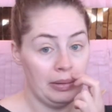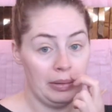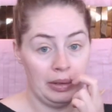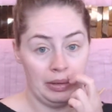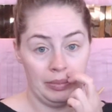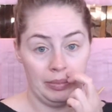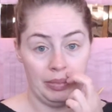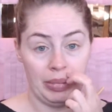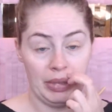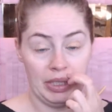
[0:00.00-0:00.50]

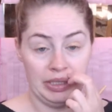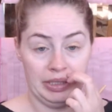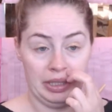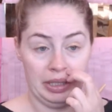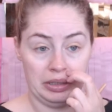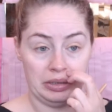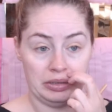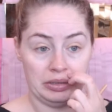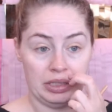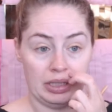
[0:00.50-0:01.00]
but
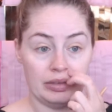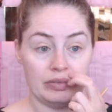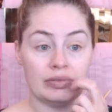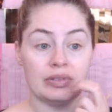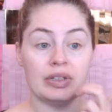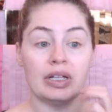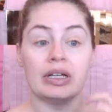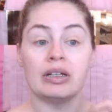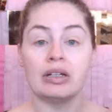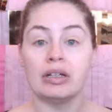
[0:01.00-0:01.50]
not a lot of
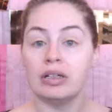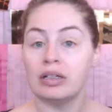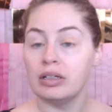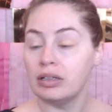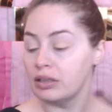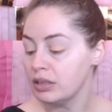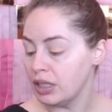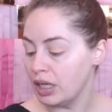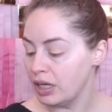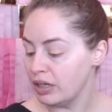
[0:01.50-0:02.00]
like
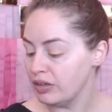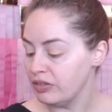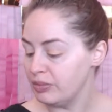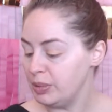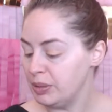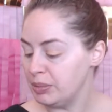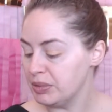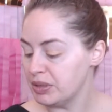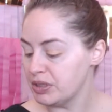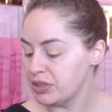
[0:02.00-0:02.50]
live
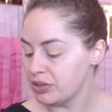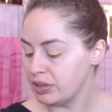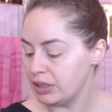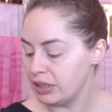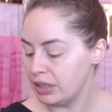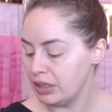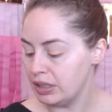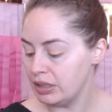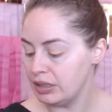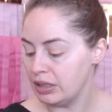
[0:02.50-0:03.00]
people
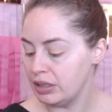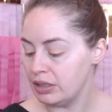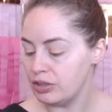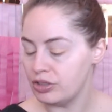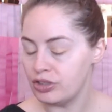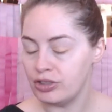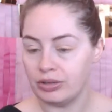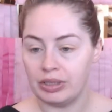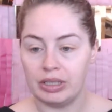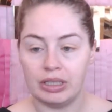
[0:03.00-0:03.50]
joining in
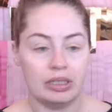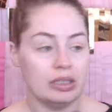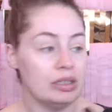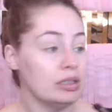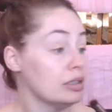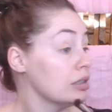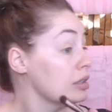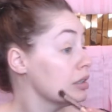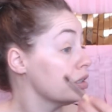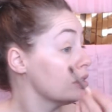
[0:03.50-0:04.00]

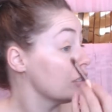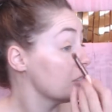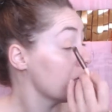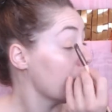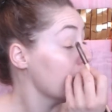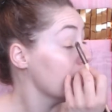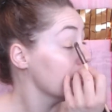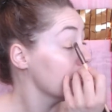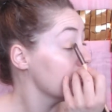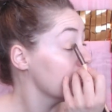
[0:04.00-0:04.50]
on the
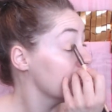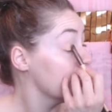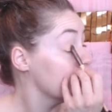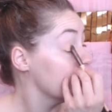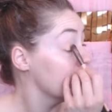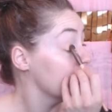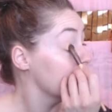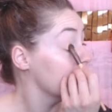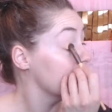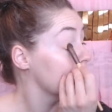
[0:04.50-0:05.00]
chat,
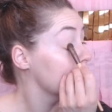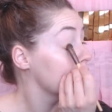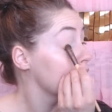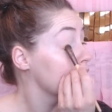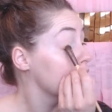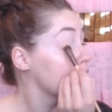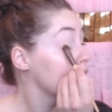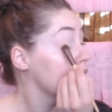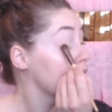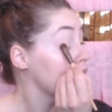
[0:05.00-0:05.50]

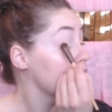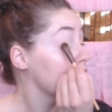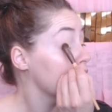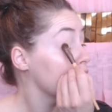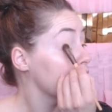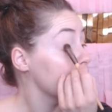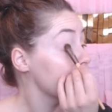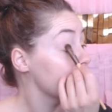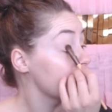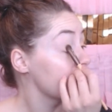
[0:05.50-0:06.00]

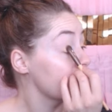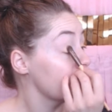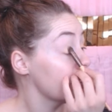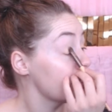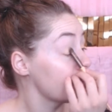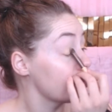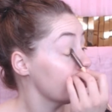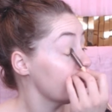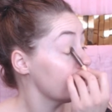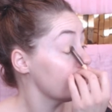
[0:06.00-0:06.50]
which
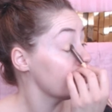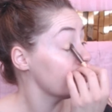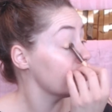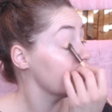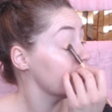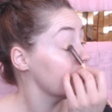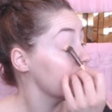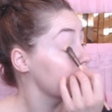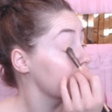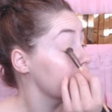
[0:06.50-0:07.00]
this one,
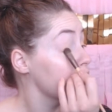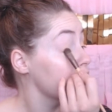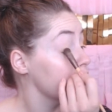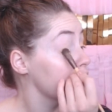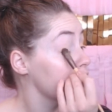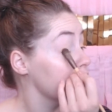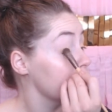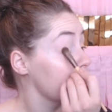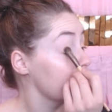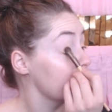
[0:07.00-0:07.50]

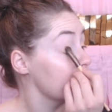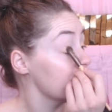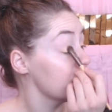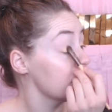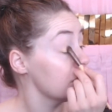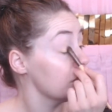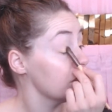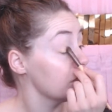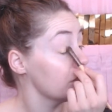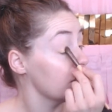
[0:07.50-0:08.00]
like this
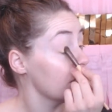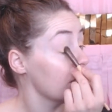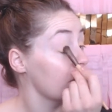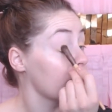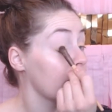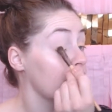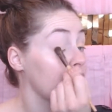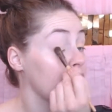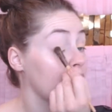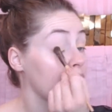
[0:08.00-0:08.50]
tutorial
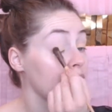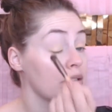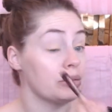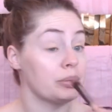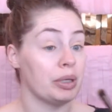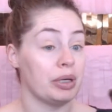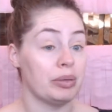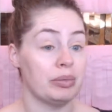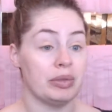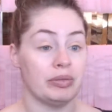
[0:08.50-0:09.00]
right now, you're
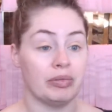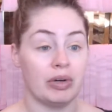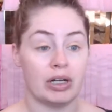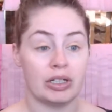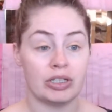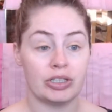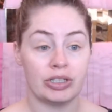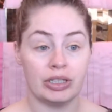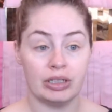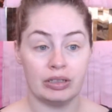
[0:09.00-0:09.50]
probably
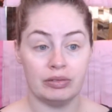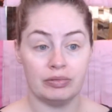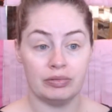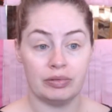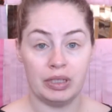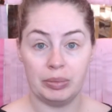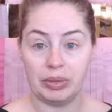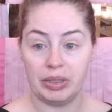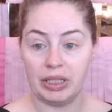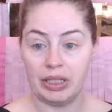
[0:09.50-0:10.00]
watching it in
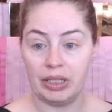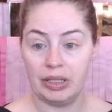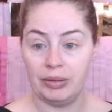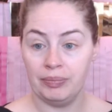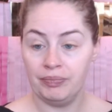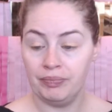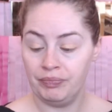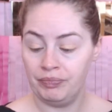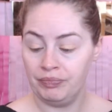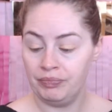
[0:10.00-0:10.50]
replay,
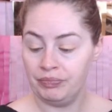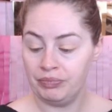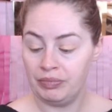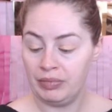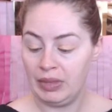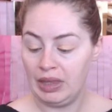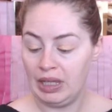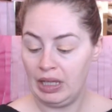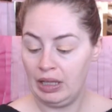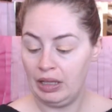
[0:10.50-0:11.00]

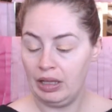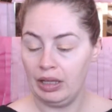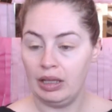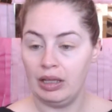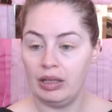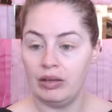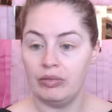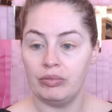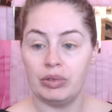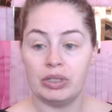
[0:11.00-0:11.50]

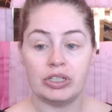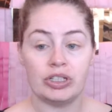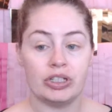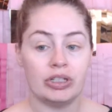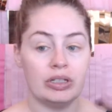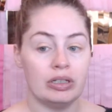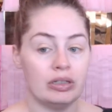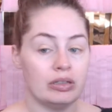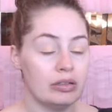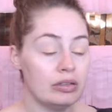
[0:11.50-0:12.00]
which
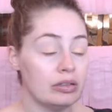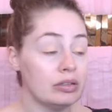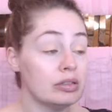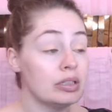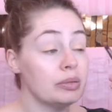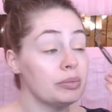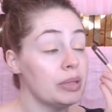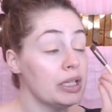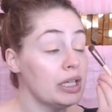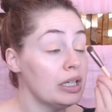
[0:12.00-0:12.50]
to
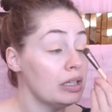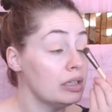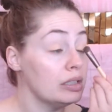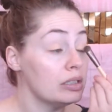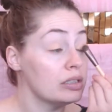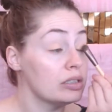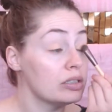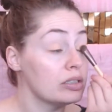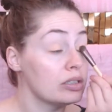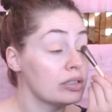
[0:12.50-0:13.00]
me
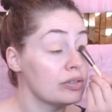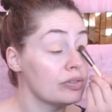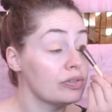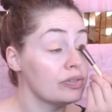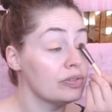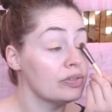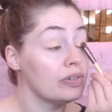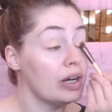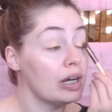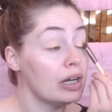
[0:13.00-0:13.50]
is just
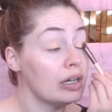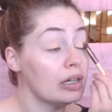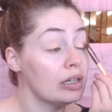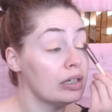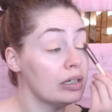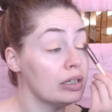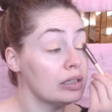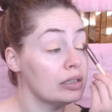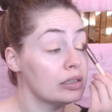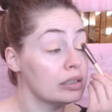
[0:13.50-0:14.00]
fine.
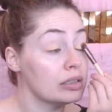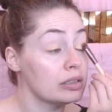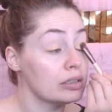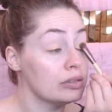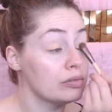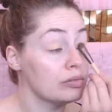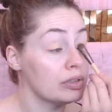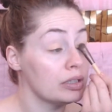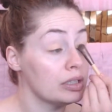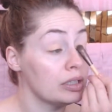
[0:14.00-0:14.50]
It doesn't
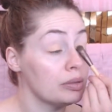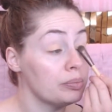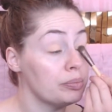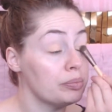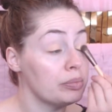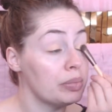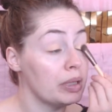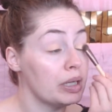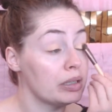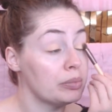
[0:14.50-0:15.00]
really
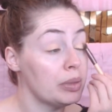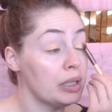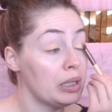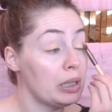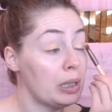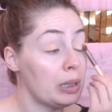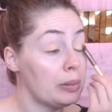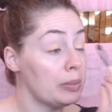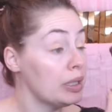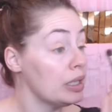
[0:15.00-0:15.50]
bug me
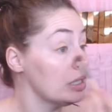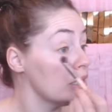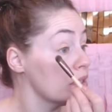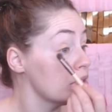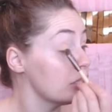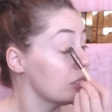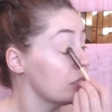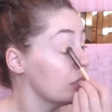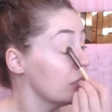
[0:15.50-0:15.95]
that much.